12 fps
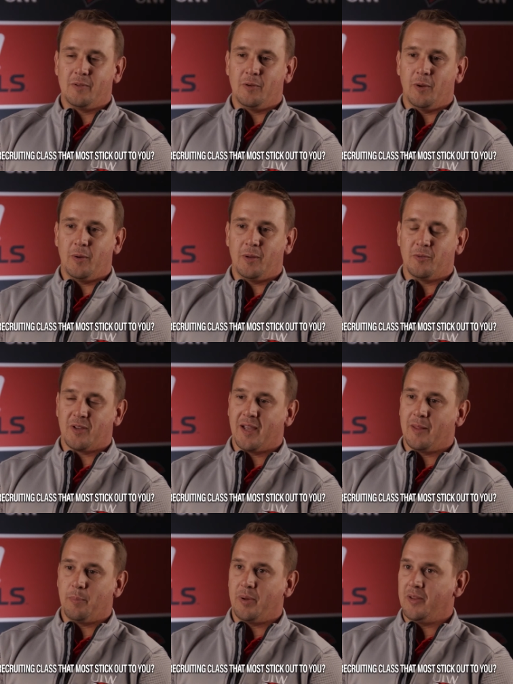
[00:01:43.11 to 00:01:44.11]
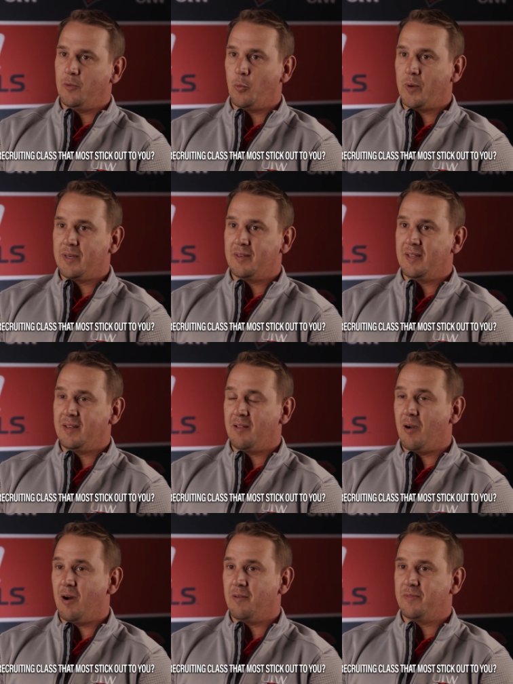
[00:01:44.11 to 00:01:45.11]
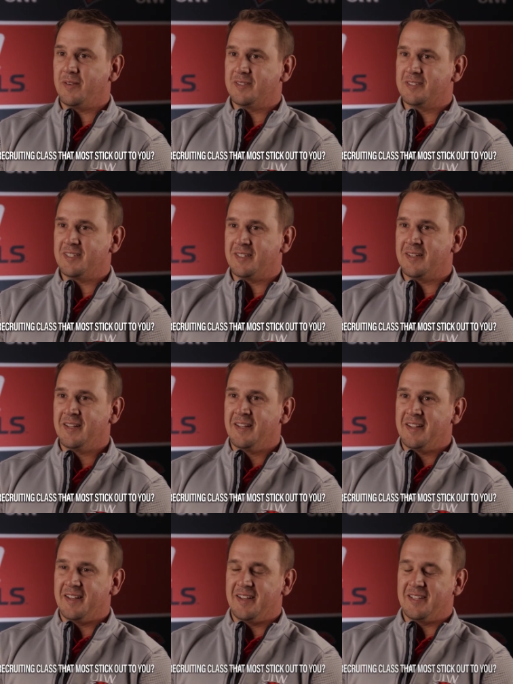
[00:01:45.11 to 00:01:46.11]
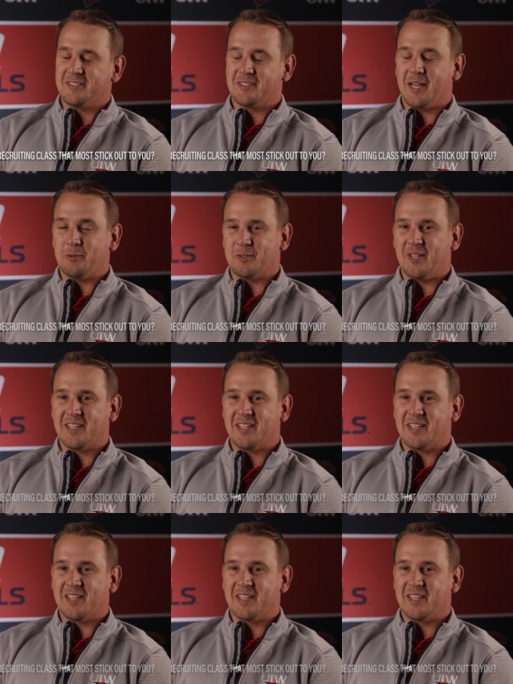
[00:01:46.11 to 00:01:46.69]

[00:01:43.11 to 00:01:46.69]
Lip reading: you know, he was a guy that played in the wing tee offense in South